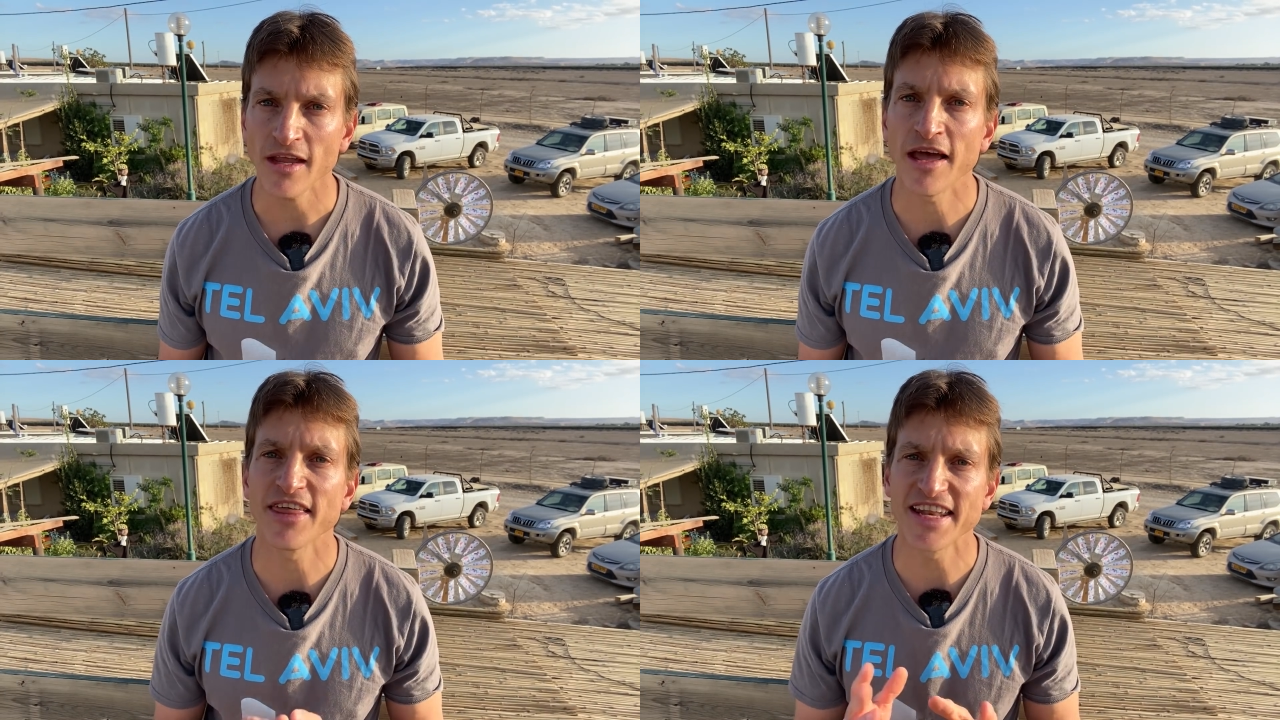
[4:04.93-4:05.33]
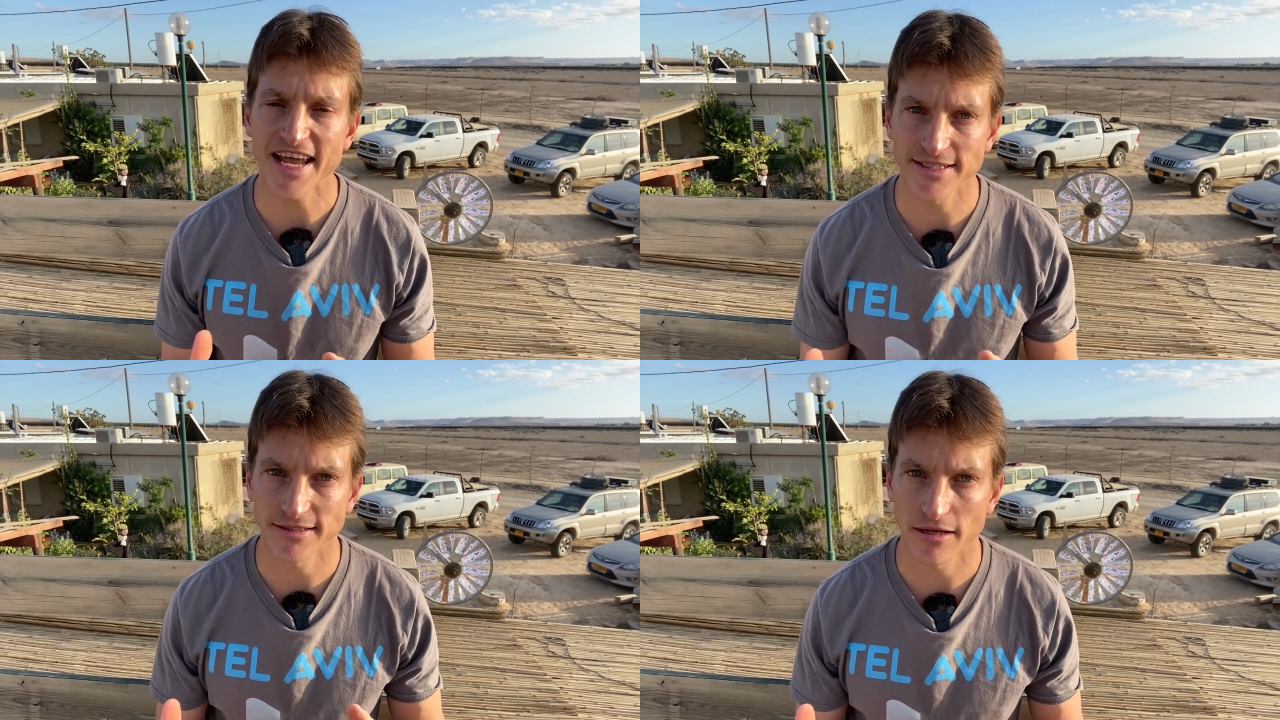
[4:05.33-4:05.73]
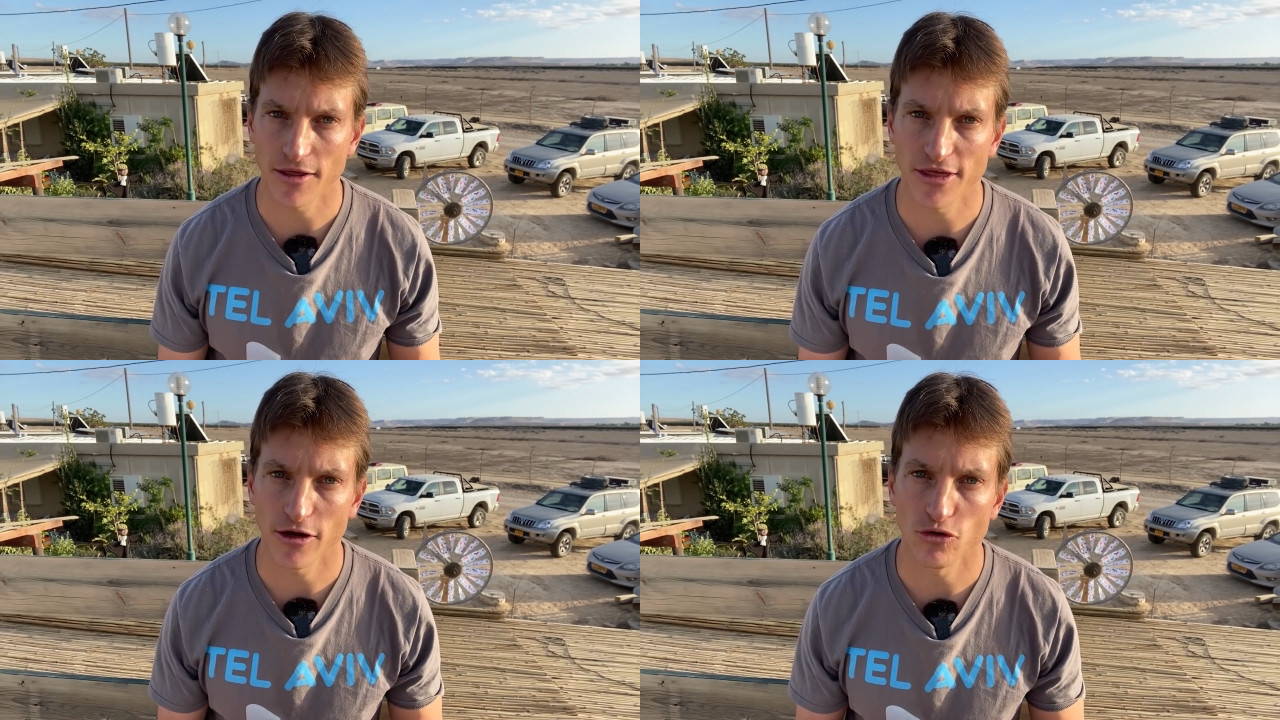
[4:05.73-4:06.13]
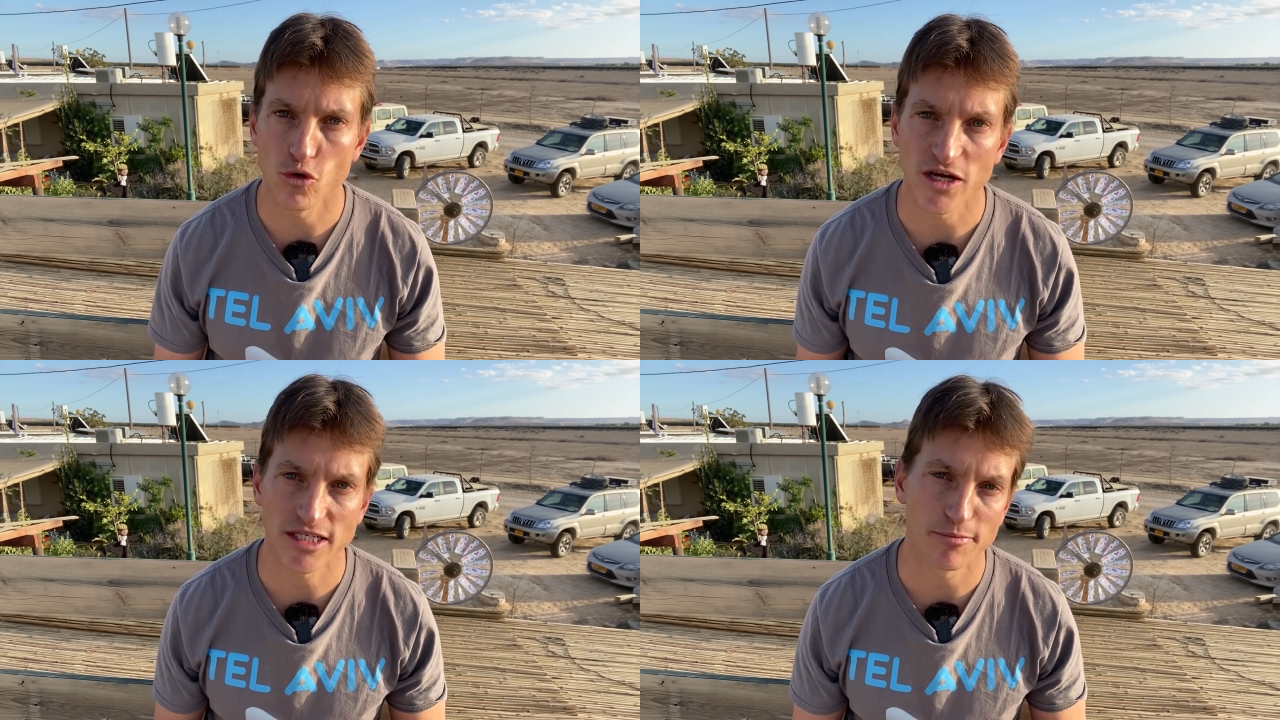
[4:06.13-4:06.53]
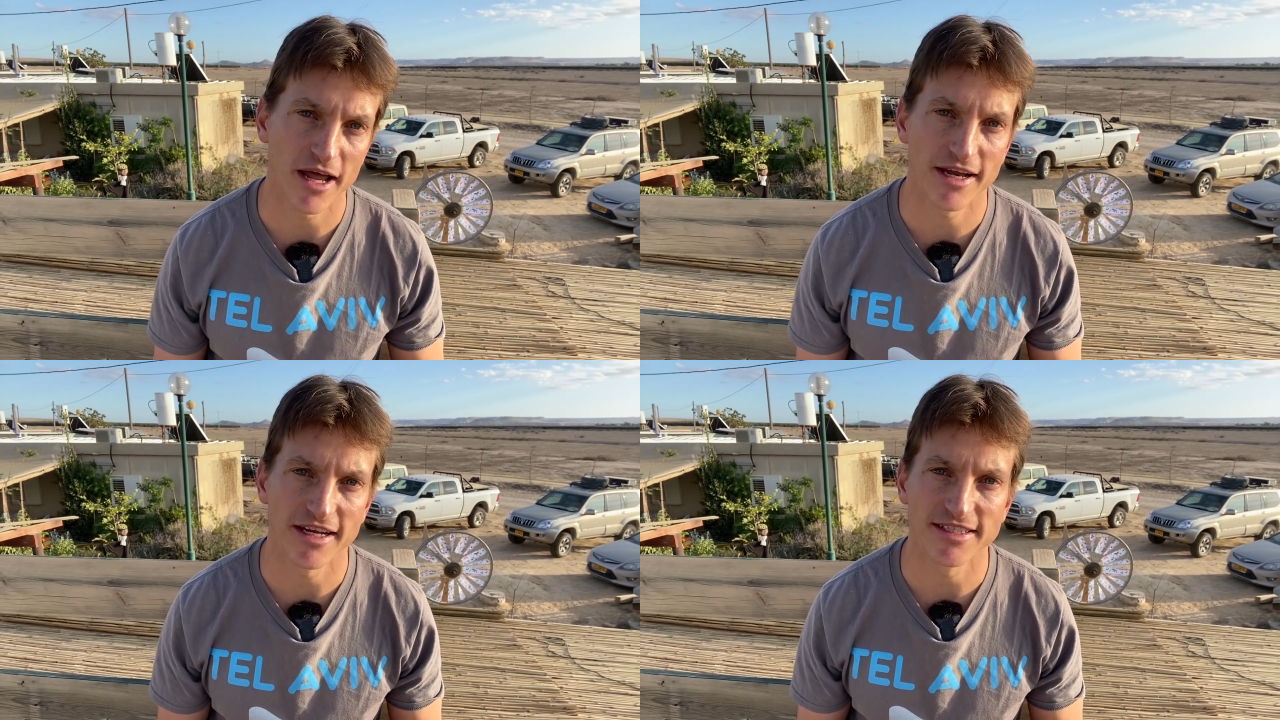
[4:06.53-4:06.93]
The next thing to
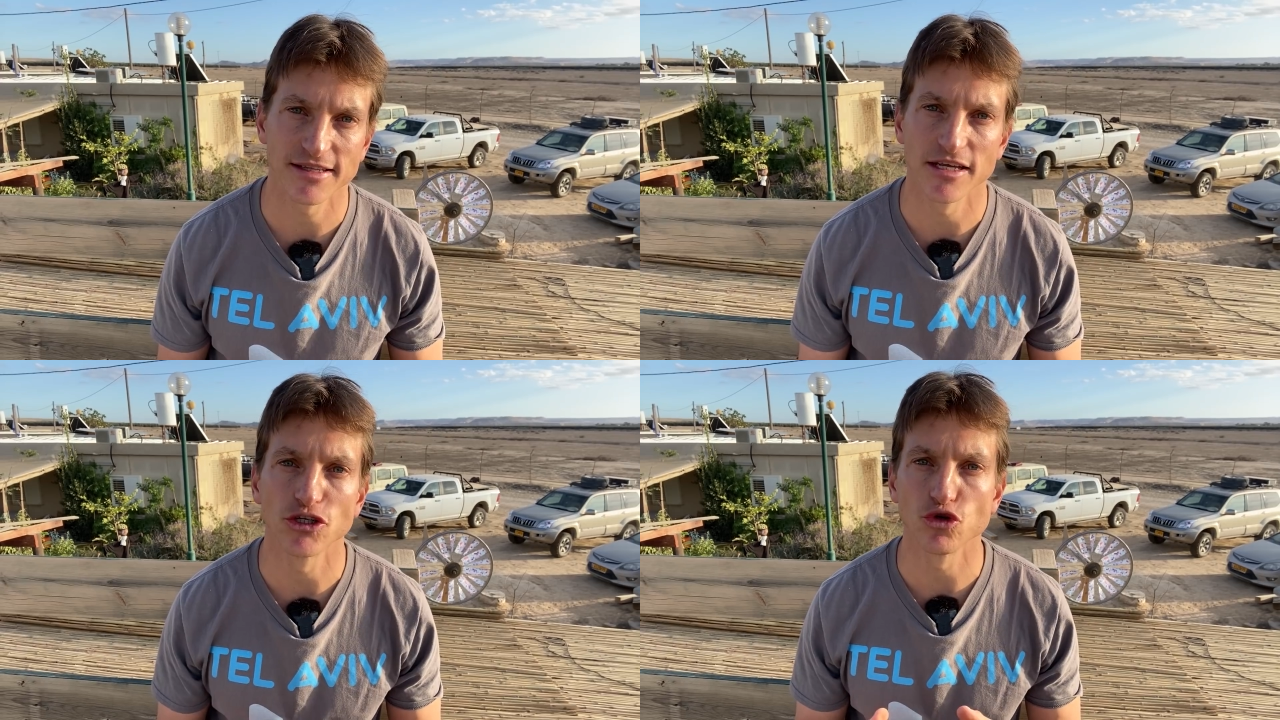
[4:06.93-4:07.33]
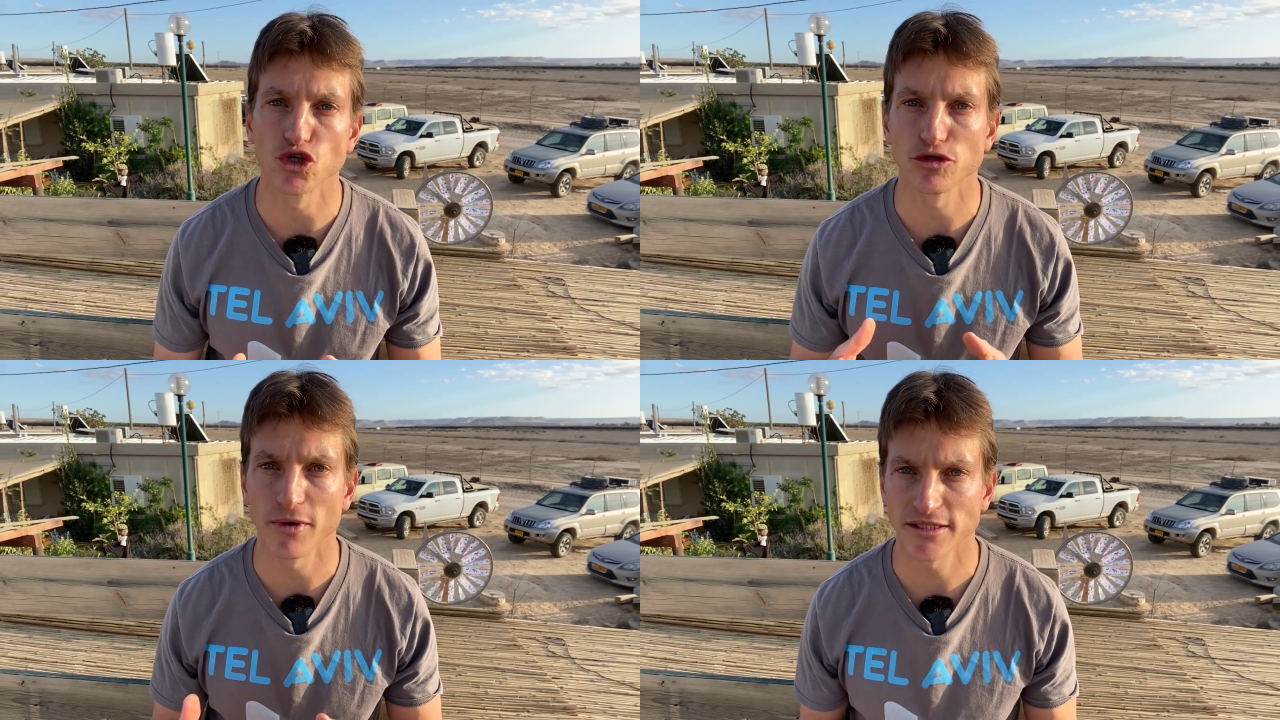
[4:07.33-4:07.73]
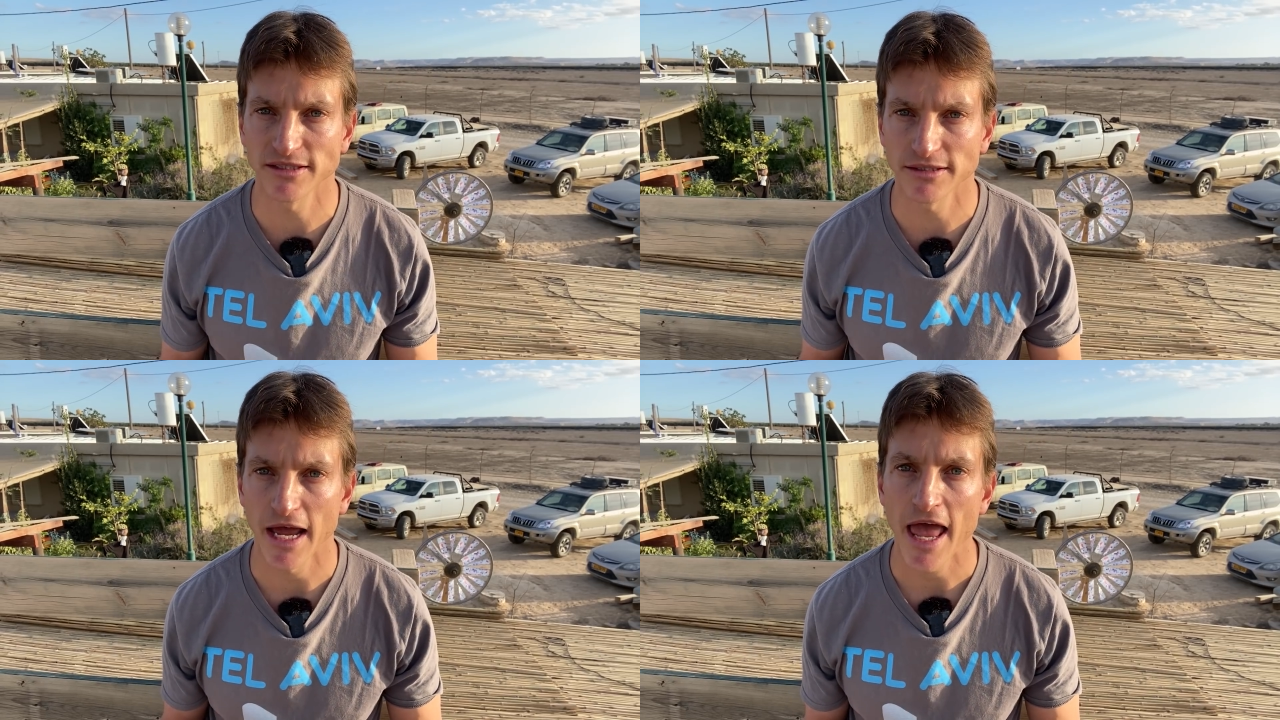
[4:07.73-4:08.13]
explain is the Jewish months.